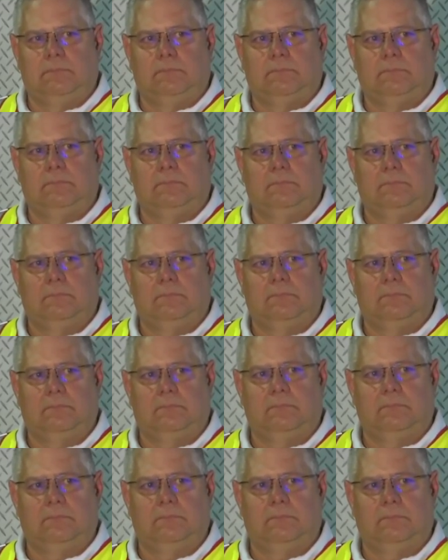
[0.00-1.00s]

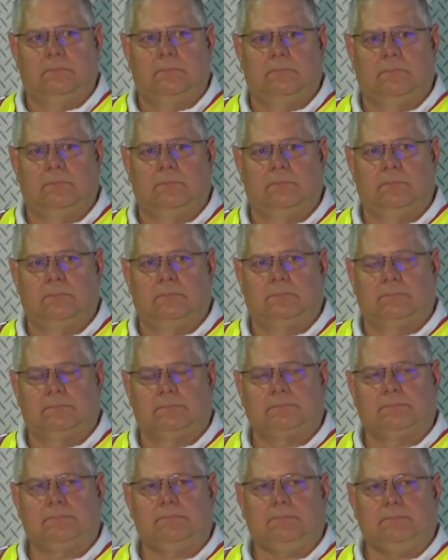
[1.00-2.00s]

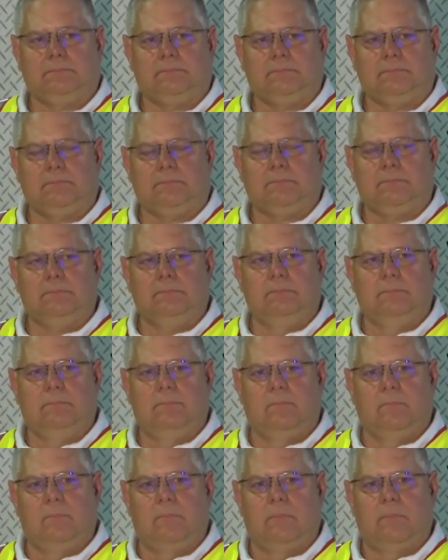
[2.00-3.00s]

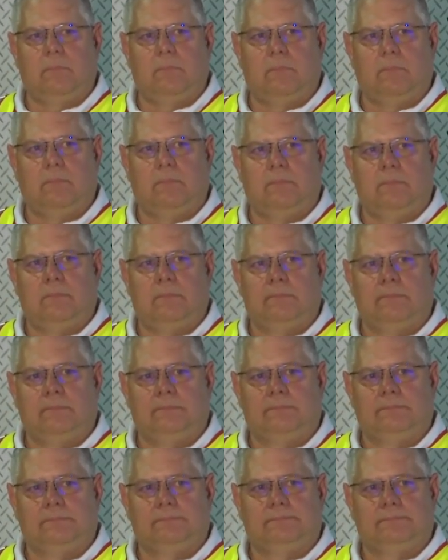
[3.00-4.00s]

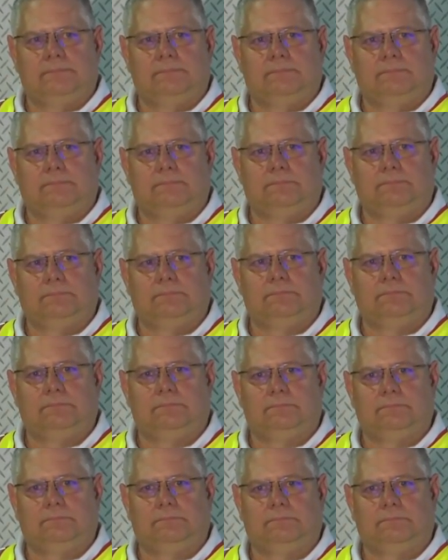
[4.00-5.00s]

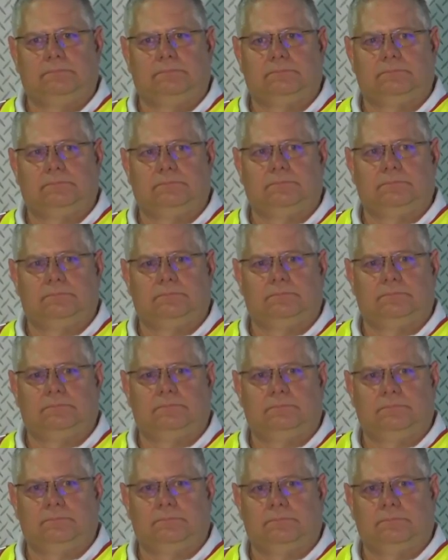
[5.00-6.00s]

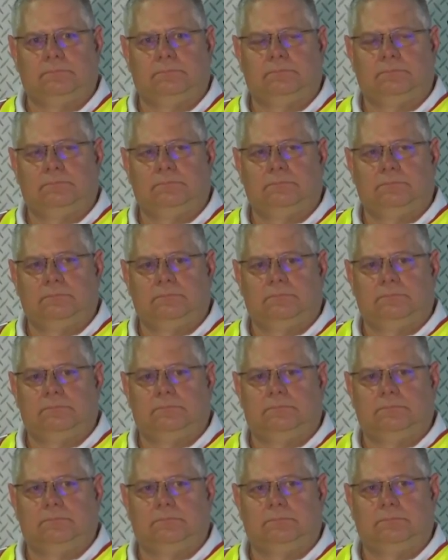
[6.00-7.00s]

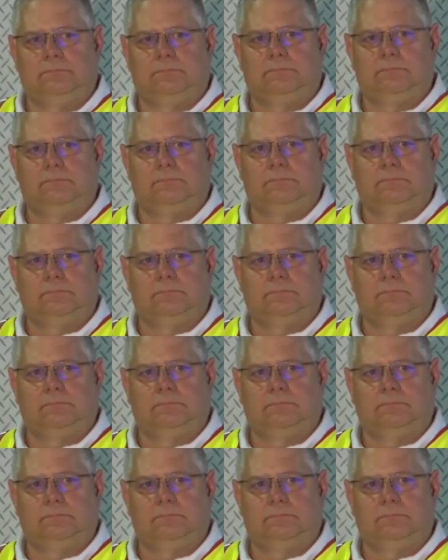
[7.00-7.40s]
(silent)